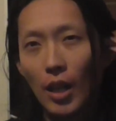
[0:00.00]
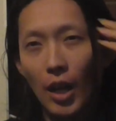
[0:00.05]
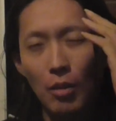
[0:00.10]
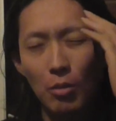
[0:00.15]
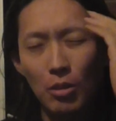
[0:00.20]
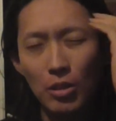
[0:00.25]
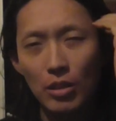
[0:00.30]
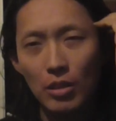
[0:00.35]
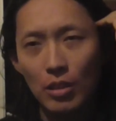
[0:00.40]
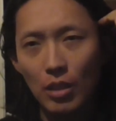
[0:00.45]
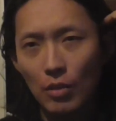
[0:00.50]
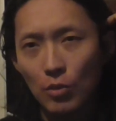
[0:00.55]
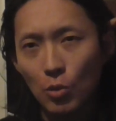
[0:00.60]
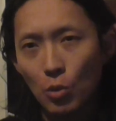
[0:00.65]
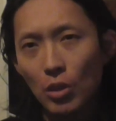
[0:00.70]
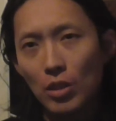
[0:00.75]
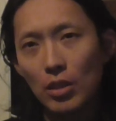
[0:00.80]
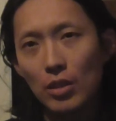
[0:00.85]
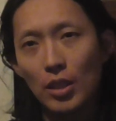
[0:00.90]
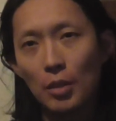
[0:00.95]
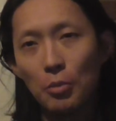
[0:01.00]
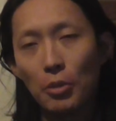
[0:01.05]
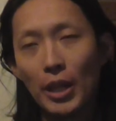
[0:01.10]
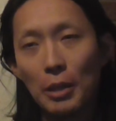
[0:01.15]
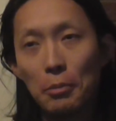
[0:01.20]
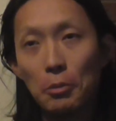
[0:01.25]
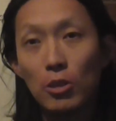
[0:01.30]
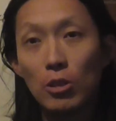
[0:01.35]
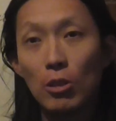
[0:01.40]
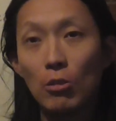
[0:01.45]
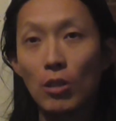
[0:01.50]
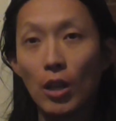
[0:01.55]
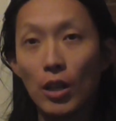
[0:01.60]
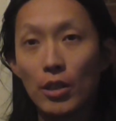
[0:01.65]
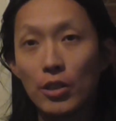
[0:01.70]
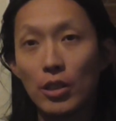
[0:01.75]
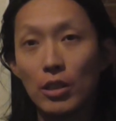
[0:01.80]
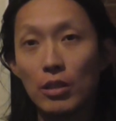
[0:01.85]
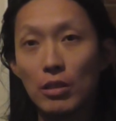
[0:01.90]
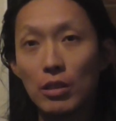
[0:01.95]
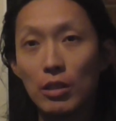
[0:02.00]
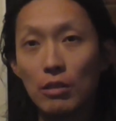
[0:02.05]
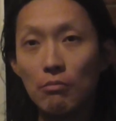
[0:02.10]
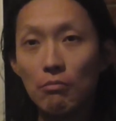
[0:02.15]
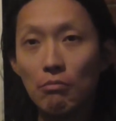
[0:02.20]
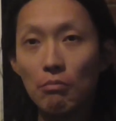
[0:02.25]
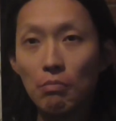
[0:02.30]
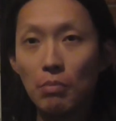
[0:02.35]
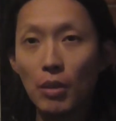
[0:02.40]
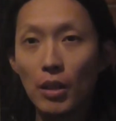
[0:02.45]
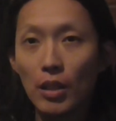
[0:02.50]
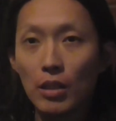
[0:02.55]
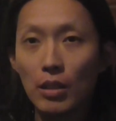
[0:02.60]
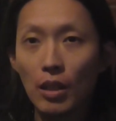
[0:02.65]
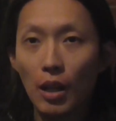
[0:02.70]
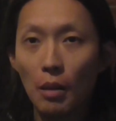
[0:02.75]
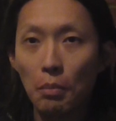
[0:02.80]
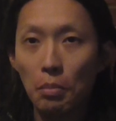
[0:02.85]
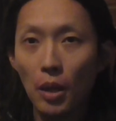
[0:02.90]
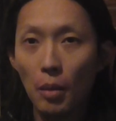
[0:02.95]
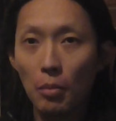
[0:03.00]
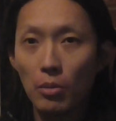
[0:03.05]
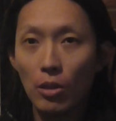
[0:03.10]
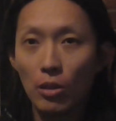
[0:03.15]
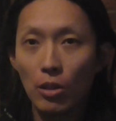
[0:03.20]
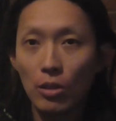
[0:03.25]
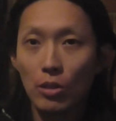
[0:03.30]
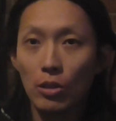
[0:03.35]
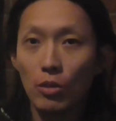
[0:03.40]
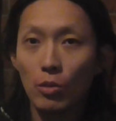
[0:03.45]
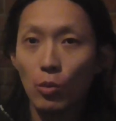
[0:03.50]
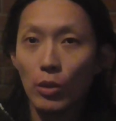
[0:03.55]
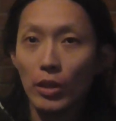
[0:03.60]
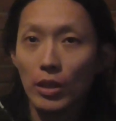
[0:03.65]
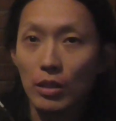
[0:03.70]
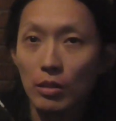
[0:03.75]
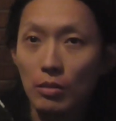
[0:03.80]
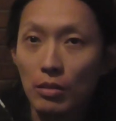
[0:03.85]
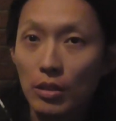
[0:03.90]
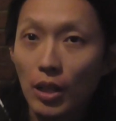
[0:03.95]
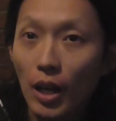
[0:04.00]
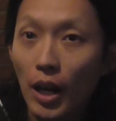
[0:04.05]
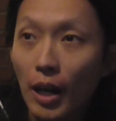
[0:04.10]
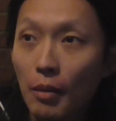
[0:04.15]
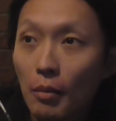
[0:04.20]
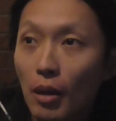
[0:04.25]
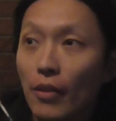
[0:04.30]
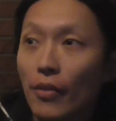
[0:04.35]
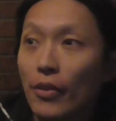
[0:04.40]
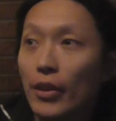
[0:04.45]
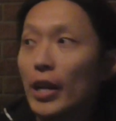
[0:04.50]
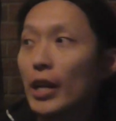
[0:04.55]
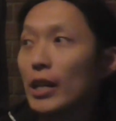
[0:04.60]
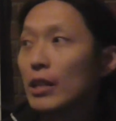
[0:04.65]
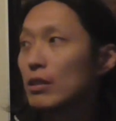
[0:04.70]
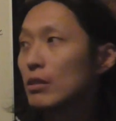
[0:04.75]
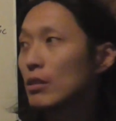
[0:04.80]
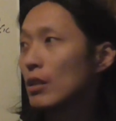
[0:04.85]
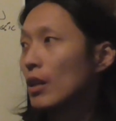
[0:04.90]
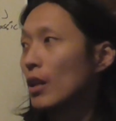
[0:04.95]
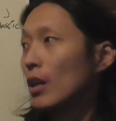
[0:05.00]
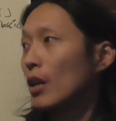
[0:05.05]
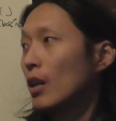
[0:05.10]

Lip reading: I was thinking of doing a separate episode on Chen Xin, but I'm probably not gonna waste time on that.